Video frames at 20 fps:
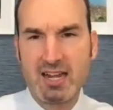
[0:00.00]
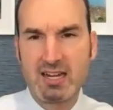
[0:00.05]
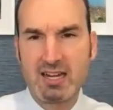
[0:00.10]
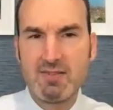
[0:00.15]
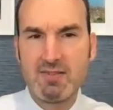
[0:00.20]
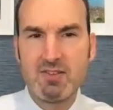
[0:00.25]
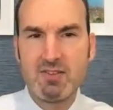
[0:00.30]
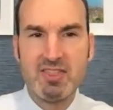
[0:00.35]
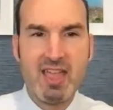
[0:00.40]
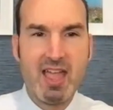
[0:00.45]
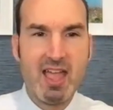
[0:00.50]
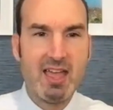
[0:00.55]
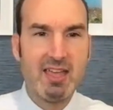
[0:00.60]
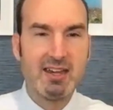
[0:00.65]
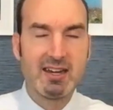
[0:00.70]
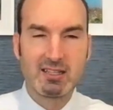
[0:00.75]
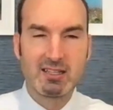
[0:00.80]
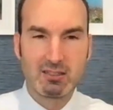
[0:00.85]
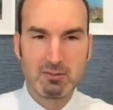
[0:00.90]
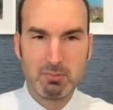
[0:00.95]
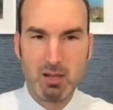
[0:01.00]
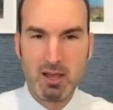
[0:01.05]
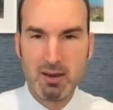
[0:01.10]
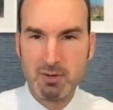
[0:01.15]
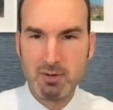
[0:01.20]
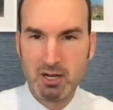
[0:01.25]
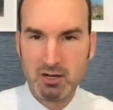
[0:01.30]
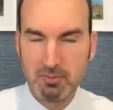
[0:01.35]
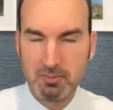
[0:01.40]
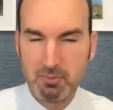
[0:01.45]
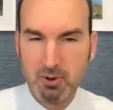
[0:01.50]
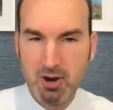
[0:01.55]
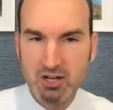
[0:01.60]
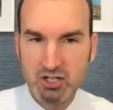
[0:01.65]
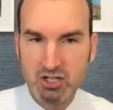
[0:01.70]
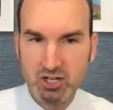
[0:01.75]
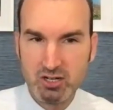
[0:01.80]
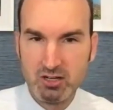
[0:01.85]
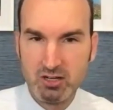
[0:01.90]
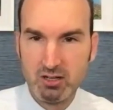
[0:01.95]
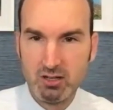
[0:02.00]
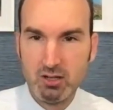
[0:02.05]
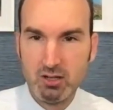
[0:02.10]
And even then, it gets blamed on depression.